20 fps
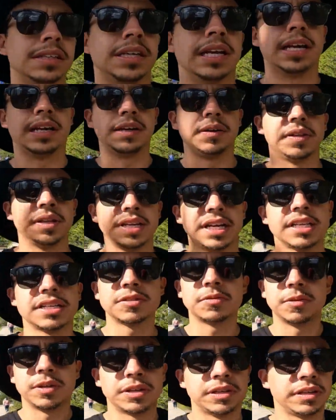Now the
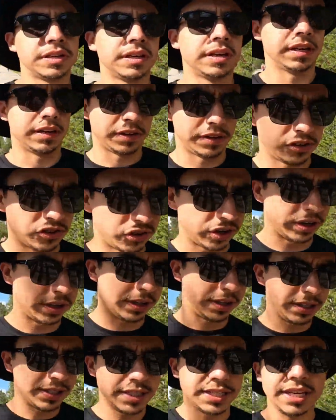next one on the
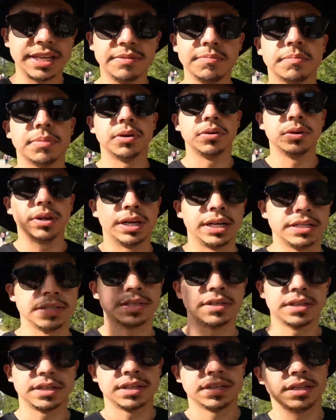trail is Steamboat
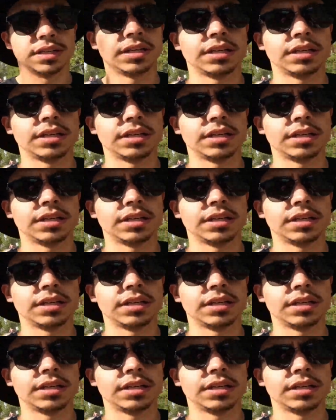Geyser.